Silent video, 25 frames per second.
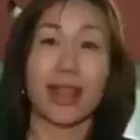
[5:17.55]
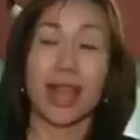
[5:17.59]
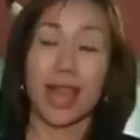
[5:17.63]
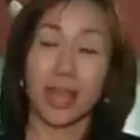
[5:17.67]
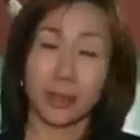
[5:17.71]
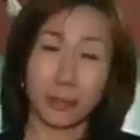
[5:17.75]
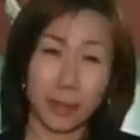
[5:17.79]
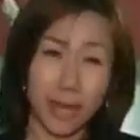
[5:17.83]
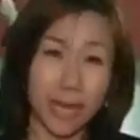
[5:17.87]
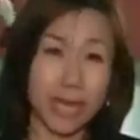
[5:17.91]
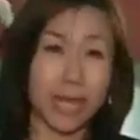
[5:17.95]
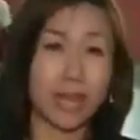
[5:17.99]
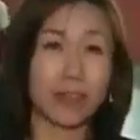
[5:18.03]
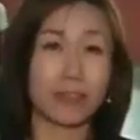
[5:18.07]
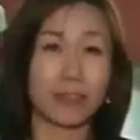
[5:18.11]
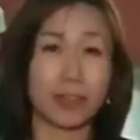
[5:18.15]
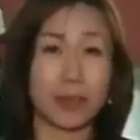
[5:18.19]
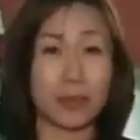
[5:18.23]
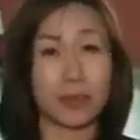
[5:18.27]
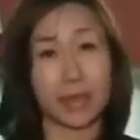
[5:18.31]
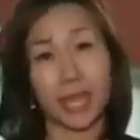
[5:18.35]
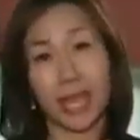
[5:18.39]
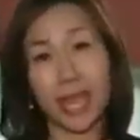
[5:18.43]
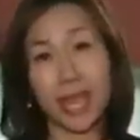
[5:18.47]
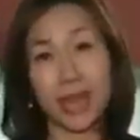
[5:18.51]
And many of
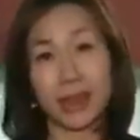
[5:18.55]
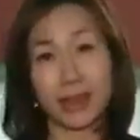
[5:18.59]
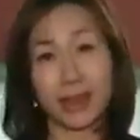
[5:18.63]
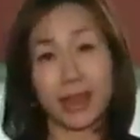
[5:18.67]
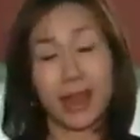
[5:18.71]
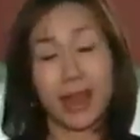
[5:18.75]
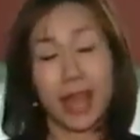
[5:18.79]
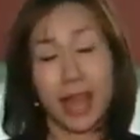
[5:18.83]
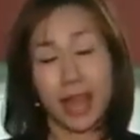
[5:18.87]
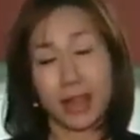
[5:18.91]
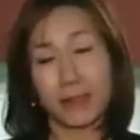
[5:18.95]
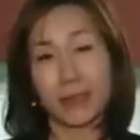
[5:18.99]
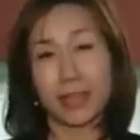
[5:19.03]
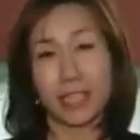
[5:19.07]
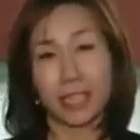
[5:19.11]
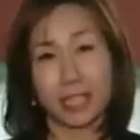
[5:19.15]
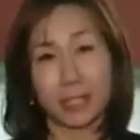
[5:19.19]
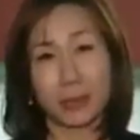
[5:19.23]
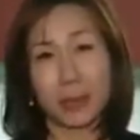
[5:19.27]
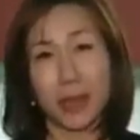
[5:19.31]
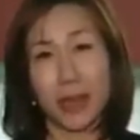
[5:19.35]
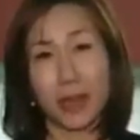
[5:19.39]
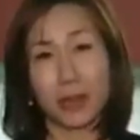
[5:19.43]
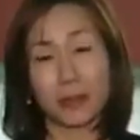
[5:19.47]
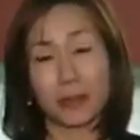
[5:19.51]
them, again, have been
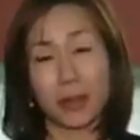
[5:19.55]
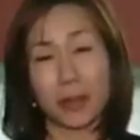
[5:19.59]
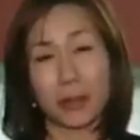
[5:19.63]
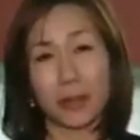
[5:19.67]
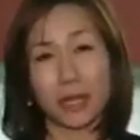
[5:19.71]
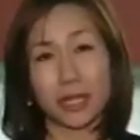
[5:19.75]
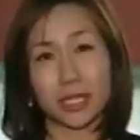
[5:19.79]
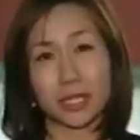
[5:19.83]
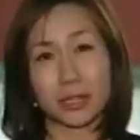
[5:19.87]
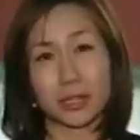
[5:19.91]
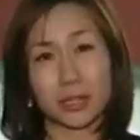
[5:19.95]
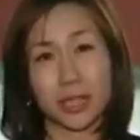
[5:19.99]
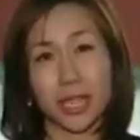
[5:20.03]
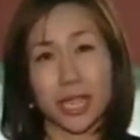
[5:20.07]
inspired by Mr.